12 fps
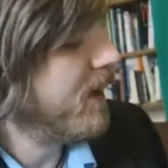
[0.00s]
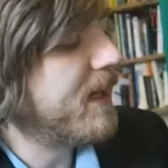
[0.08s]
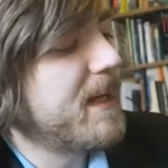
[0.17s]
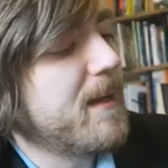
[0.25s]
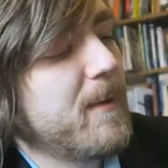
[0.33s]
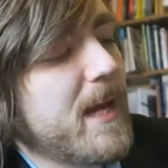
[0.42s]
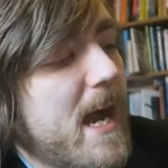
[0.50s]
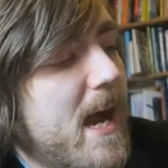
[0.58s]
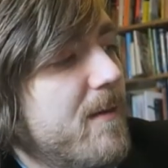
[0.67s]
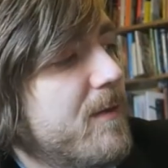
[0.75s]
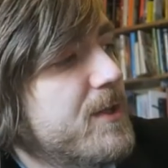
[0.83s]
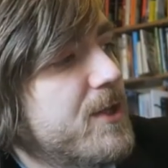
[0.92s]
Okay, then we
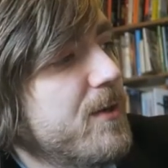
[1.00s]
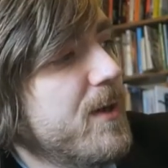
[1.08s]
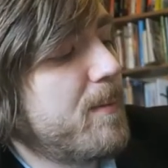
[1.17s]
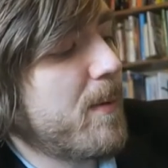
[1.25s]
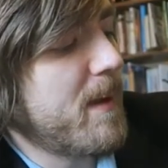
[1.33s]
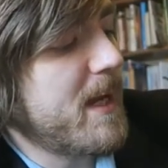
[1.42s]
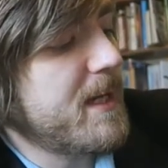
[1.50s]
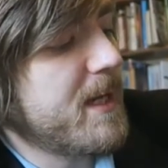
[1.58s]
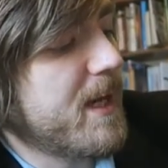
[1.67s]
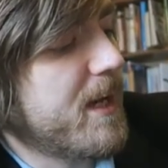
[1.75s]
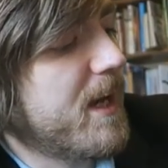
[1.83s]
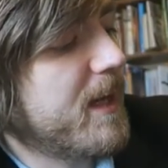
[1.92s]
have
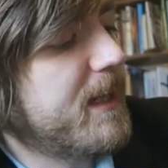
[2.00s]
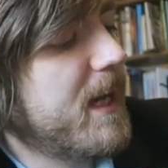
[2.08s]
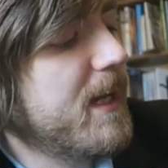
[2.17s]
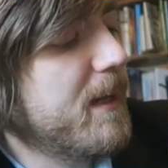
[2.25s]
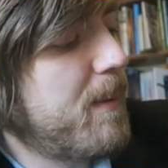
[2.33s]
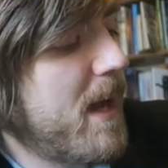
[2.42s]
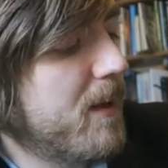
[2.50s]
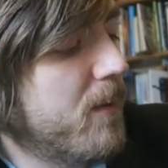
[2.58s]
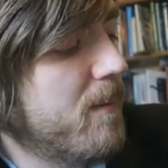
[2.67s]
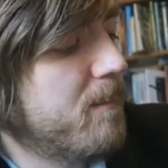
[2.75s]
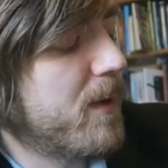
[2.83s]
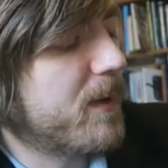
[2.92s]
Tulipomania, a King
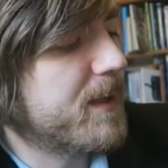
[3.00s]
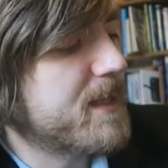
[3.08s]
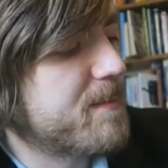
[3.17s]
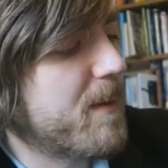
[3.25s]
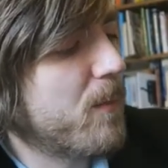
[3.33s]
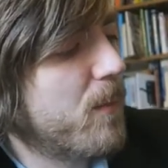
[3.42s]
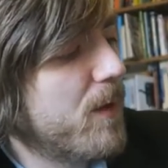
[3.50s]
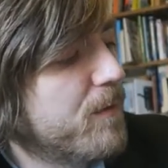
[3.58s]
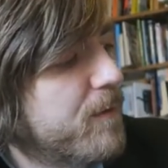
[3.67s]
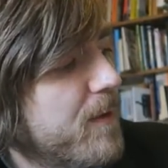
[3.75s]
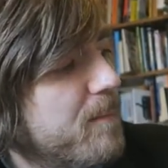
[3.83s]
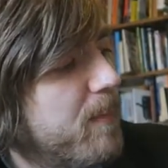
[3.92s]
Penguin book, and this is by
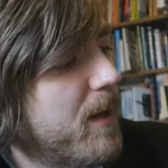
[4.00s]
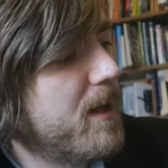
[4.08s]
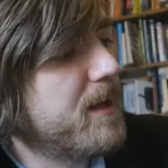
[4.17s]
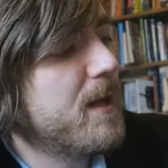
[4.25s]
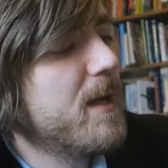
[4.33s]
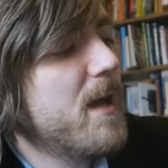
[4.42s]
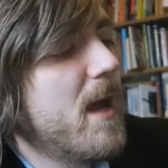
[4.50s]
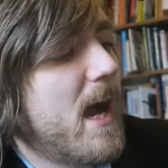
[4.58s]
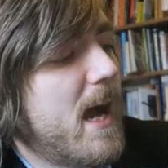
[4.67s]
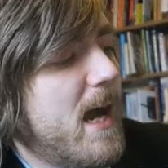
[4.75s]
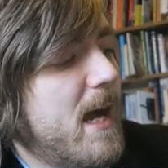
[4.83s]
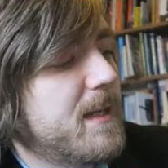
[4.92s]
Wilfrid Blunt.
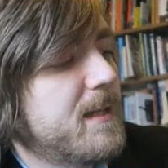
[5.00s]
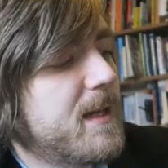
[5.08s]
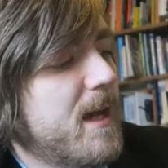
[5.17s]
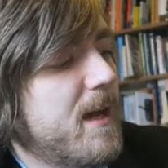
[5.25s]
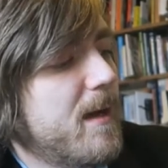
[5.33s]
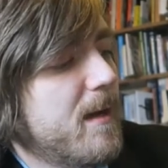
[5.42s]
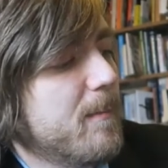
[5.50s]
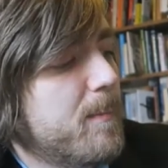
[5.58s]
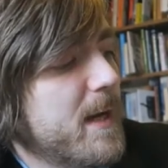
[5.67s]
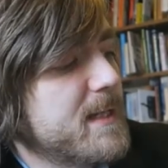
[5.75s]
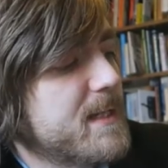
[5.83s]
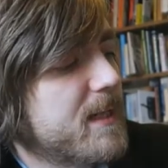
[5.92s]
And uh,
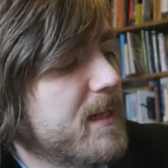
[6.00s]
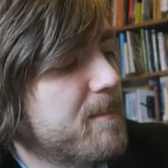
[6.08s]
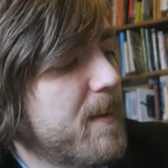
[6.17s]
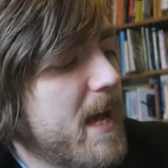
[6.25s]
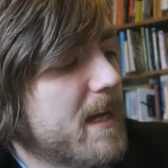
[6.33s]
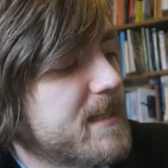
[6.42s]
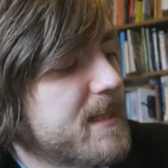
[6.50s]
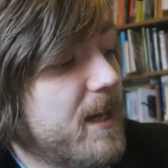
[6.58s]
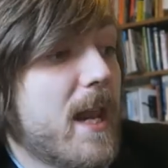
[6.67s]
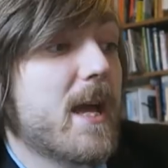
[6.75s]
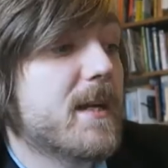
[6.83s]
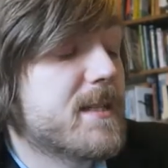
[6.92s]
basically, Bex
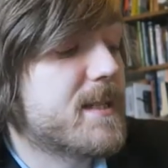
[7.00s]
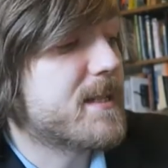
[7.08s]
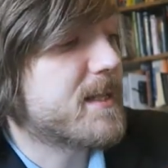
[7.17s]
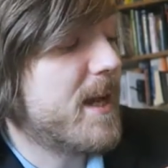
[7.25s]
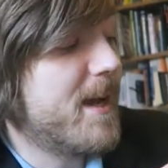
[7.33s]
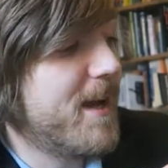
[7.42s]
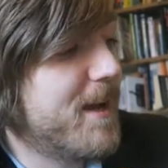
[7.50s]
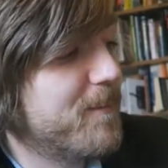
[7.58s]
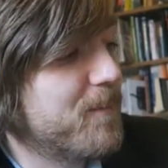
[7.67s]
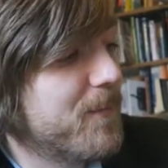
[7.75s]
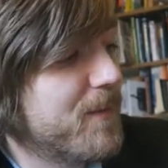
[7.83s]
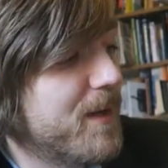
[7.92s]
collects
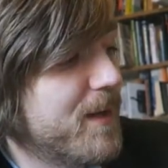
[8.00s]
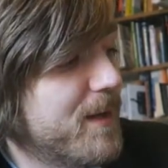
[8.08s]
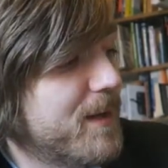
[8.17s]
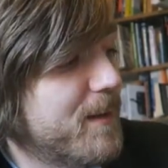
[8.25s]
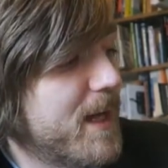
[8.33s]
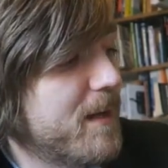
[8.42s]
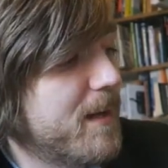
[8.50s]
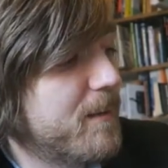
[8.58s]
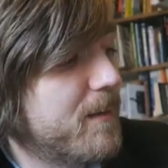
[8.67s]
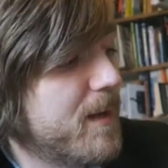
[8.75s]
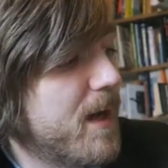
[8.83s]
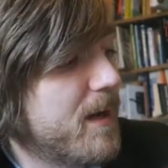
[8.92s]
um,
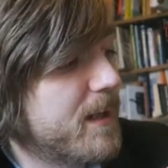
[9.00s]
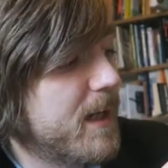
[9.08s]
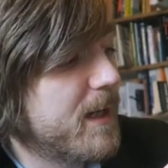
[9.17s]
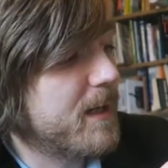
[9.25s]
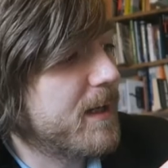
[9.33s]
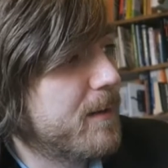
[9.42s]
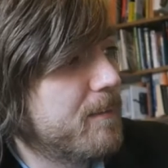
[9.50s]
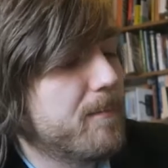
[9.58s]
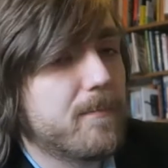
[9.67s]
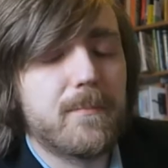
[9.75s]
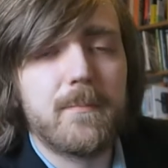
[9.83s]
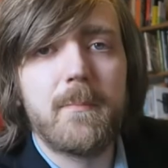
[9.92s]
King uh, King
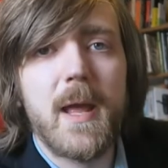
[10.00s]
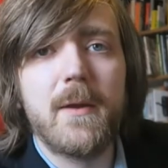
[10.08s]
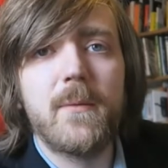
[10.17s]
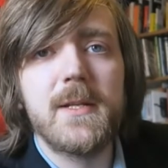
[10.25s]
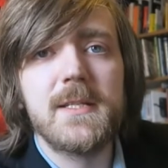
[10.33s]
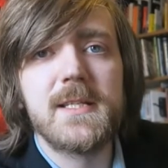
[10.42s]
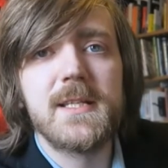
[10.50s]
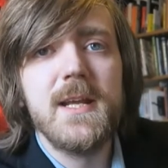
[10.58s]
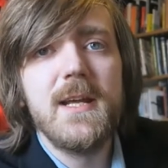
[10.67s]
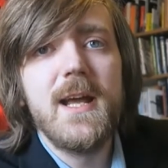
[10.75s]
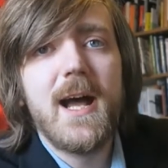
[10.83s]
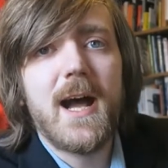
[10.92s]
penguins
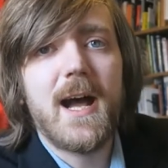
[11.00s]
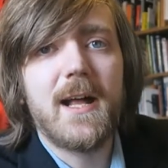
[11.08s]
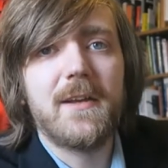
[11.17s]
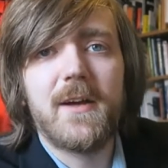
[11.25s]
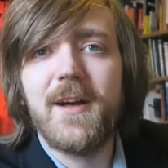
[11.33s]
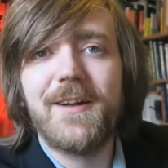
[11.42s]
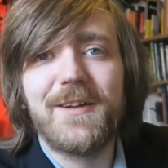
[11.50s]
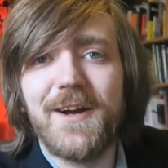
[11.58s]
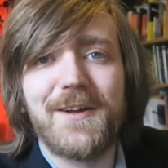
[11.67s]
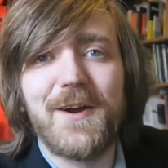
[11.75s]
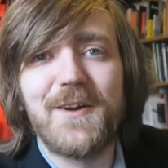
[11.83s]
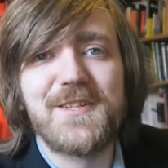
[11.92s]
and
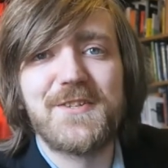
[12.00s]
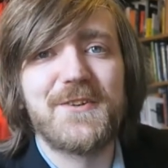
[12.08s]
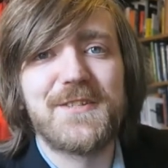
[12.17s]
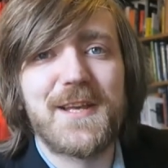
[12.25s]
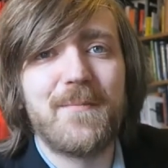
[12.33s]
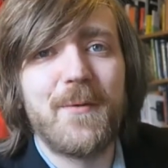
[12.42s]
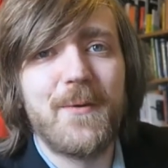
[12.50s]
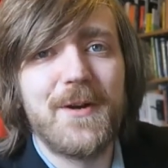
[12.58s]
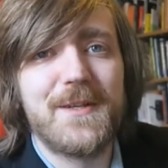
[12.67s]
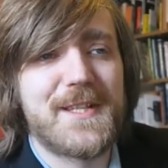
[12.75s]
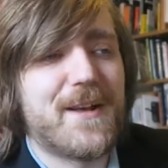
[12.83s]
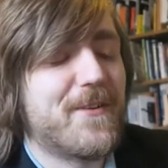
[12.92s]
I got struggled to get my
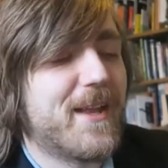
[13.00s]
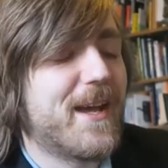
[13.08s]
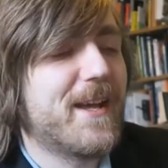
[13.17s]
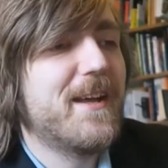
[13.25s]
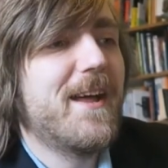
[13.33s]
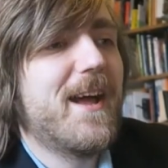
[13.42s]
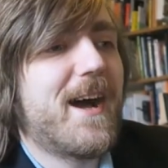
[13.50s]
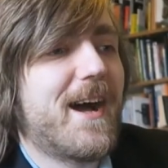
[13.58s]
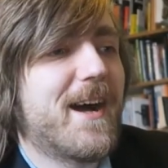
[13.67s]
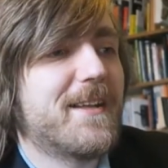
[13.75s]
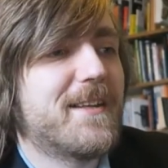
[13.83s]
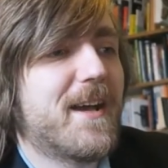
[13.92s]
words out there.
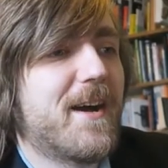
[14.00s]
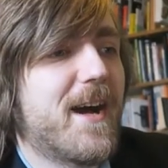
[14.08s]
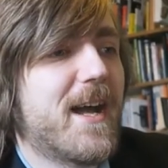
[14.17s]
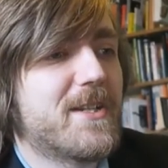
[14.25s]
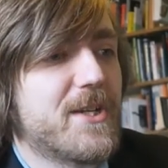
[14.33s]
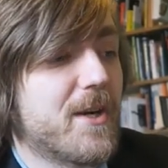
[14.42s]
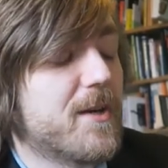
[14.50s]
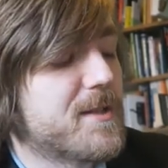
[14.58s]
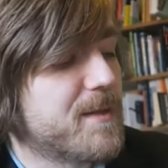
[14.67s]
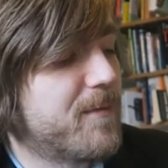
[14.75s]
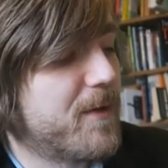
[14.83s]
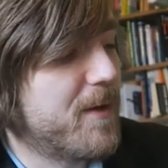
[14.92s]
And uh, I actually got her
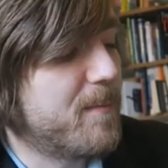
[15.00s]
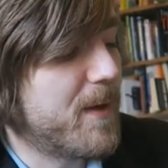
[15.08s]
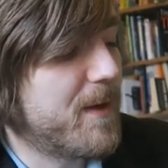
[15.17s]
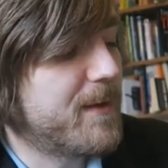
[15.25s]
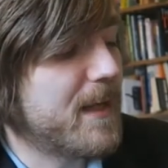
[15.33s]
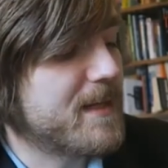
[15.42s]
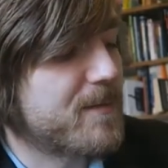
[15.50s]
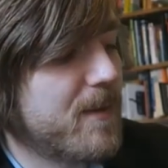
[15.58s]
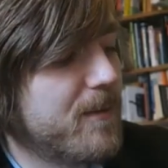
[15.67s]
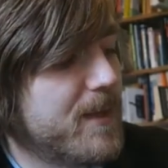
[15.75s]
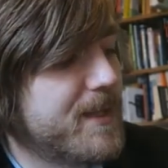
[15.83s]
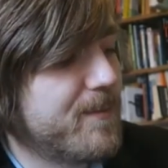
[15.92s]
some for her birthday as
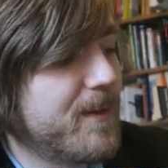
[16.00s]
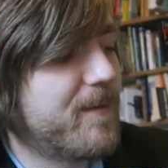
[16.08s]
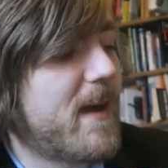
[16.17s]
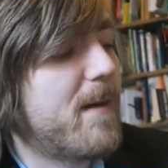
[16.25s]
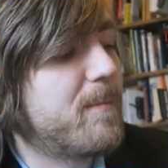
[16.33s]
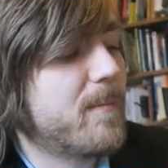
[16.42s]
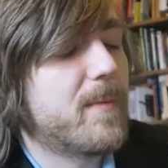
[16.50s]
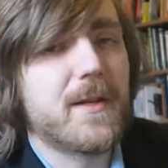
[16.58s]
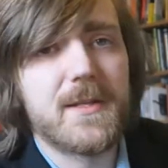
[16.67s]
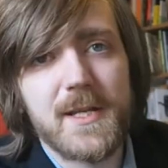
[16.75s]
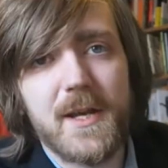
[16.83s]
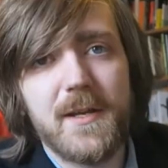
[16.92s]
well, which will have happened
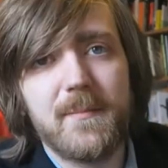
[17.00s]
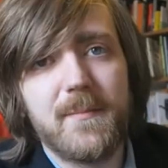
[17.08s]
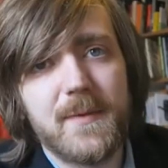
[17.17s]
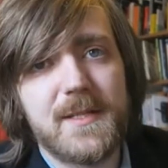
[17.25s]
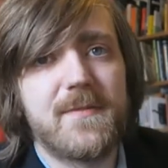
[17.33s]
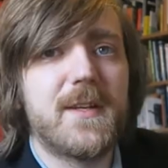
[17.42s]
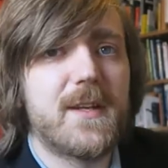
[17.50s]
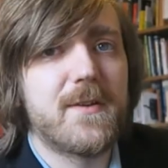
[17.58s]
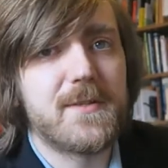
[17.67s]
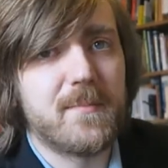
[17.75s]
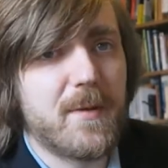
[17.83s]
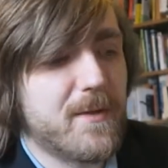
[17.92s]
by the time this
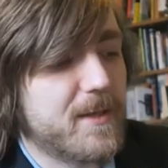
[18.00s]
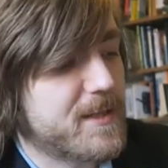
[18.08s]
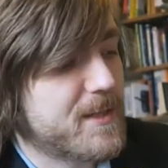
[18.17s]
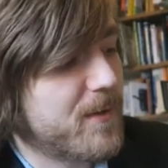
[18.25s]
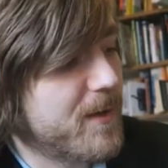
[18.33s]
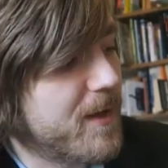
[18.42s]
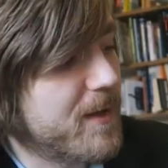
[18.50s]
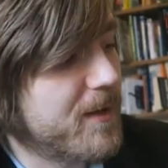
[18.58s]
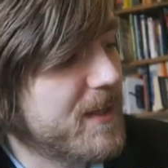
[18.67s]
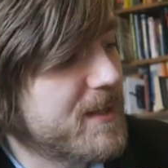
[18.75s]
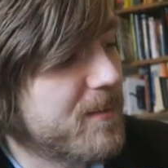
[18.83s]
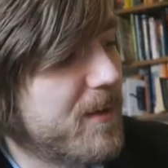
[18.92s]
video is uploaded, so I, I
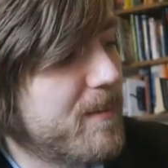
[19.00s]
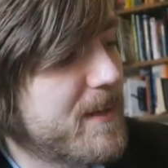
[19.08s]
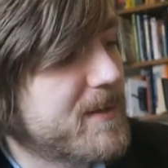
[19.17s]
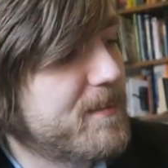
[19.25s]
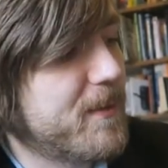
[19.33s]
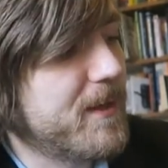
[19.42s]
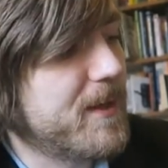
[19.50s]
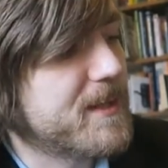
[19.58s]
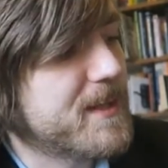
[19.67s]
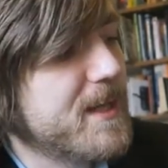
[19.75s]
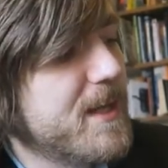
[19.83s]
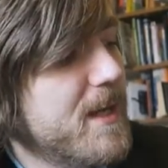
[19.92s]
don't need to worry about spoilers.